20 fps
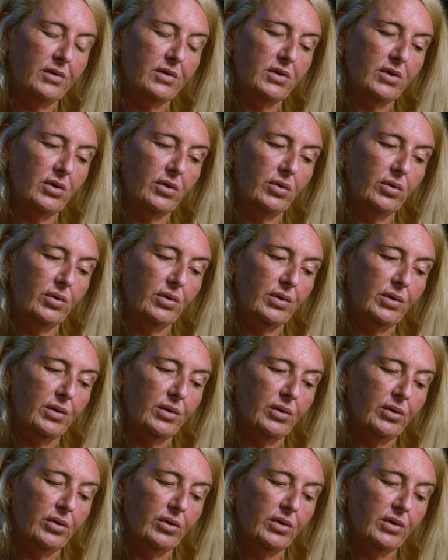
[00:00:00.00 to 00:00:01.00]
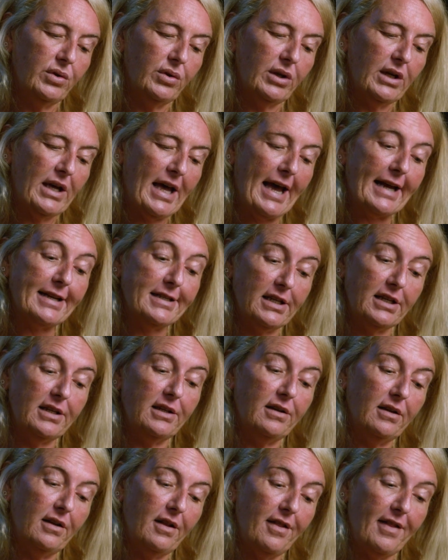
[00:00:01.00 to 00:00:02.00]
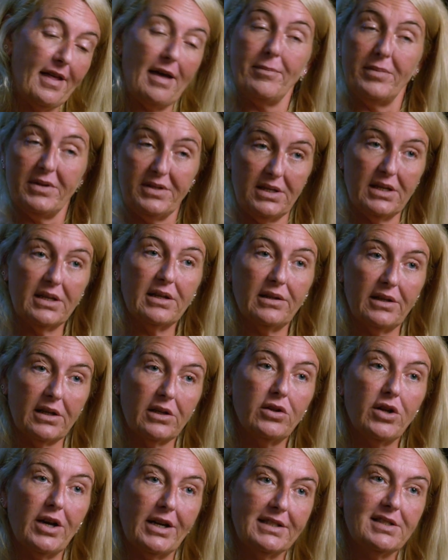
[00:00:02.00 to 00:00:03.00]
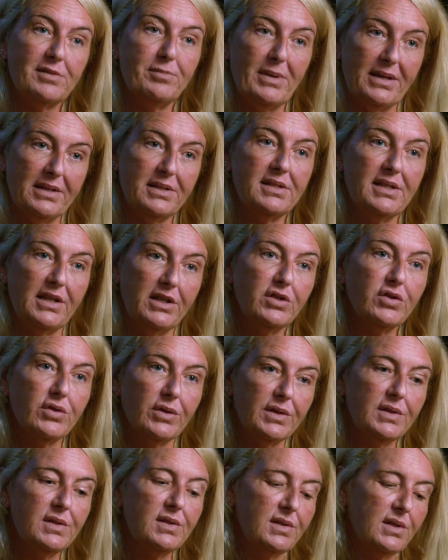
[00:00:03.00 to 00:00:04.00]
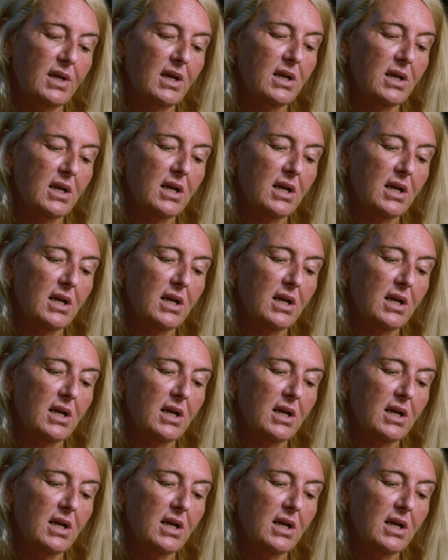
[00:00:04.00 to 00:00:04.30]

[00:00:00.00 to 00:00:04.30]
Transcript: to act in that particular client's best interests,